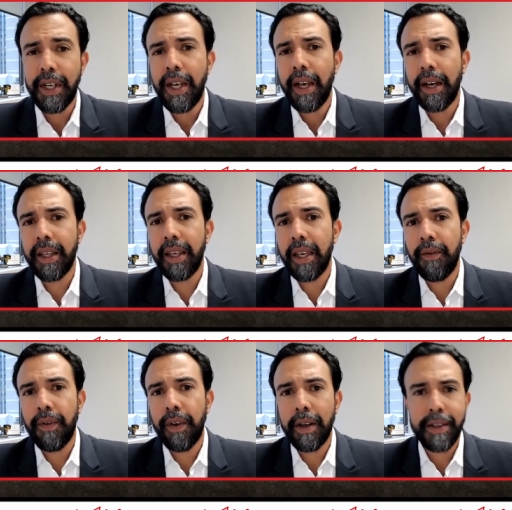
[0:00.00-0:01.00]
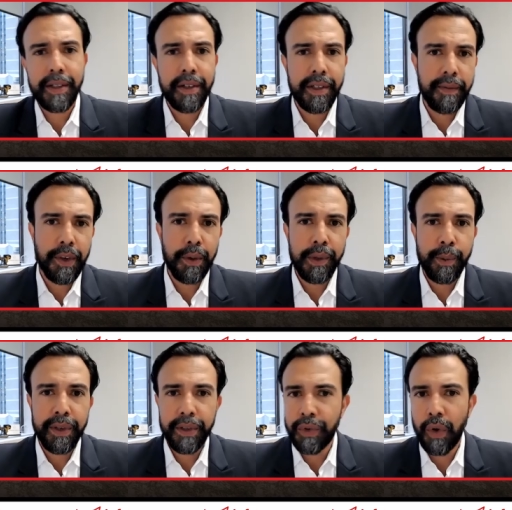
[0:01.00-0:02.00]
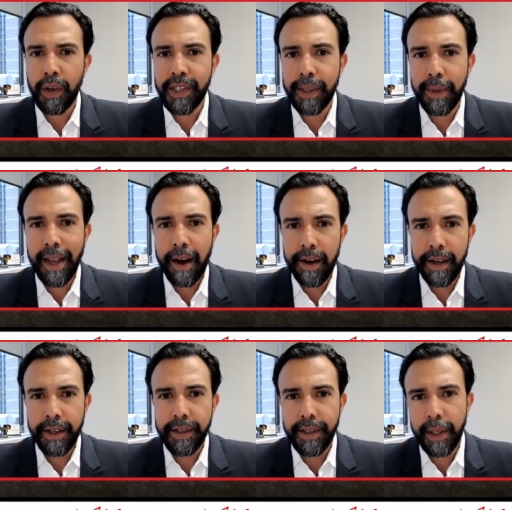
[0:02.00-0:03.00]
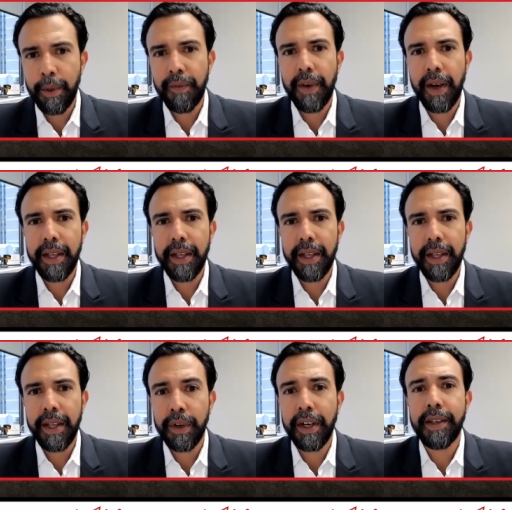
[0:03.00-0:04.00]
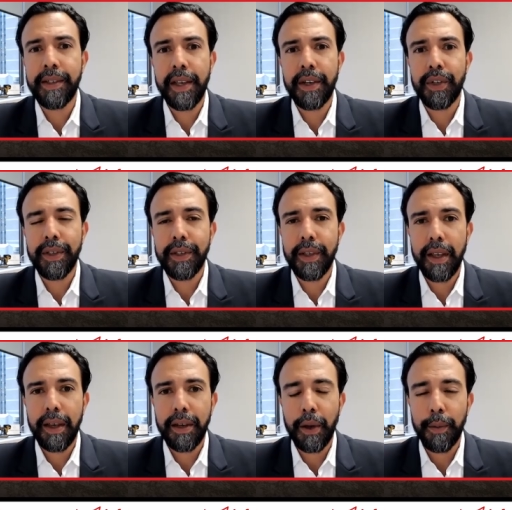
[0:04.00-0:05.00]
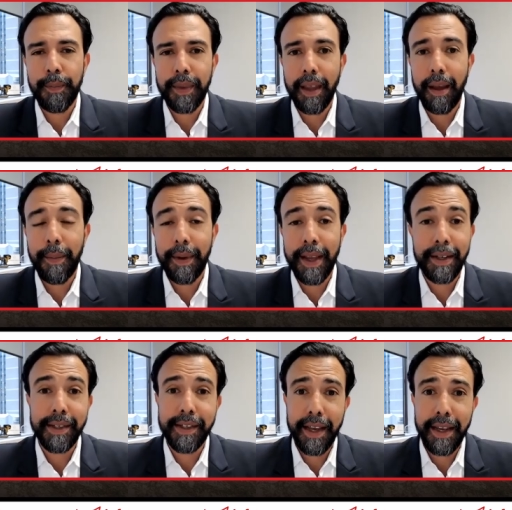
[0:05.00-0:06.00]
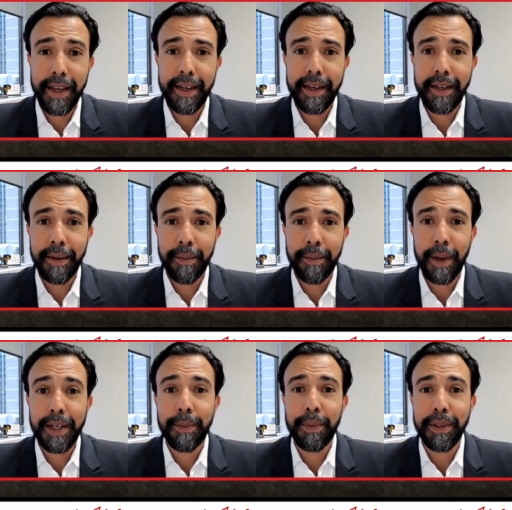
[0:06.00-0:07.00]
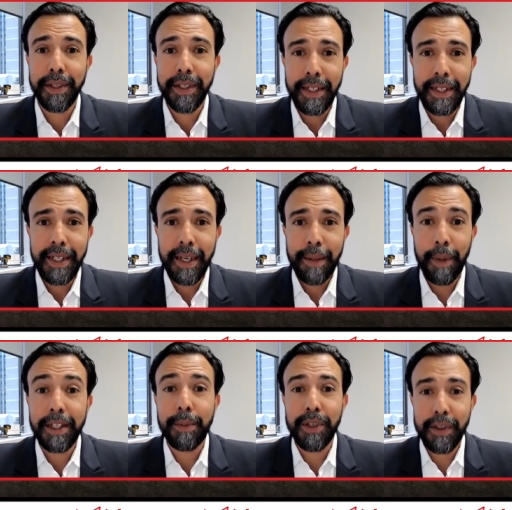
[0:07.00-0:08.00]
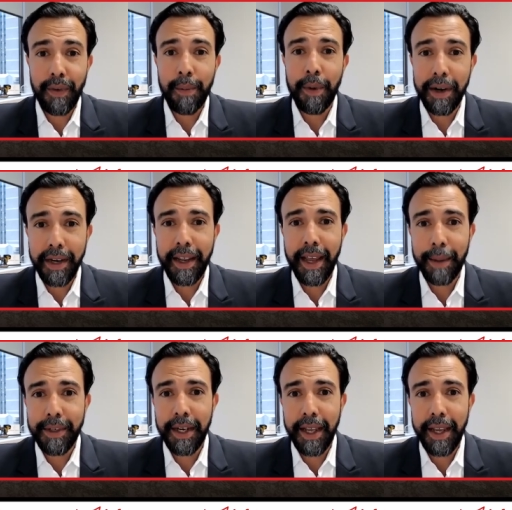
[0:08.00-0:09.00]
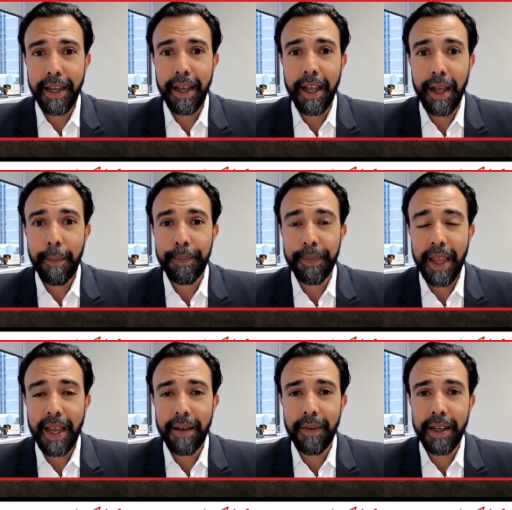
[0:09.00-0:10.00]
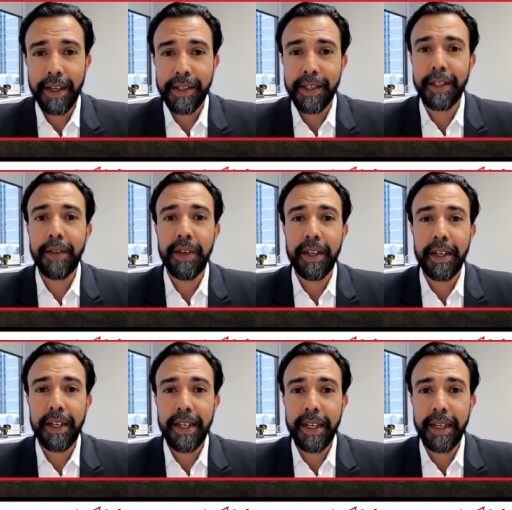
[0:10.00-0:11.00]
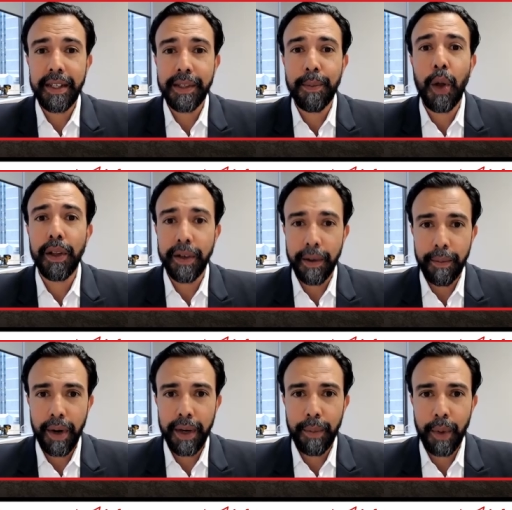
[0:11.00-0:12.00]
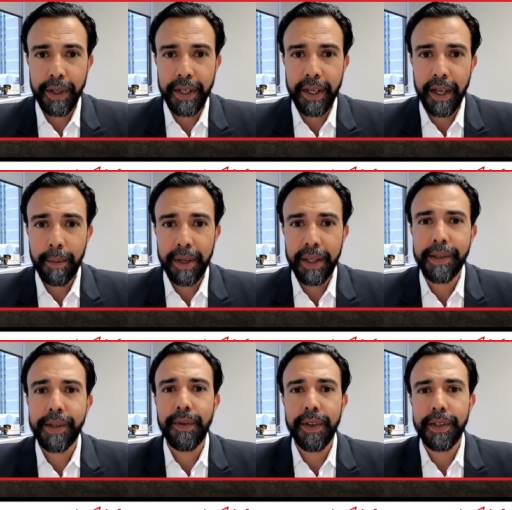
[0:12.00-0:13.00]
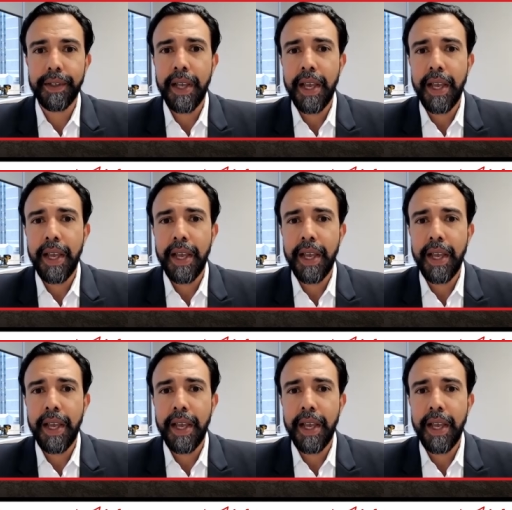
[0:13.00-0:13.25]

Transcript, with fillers: I think if our listeners and viewers were to draw similarities, they would find that organizations, uh, you know, um, I hate to say it, in multiple multiples of our market cap today, um, have a significantly smaller brine body uh, beneath surface.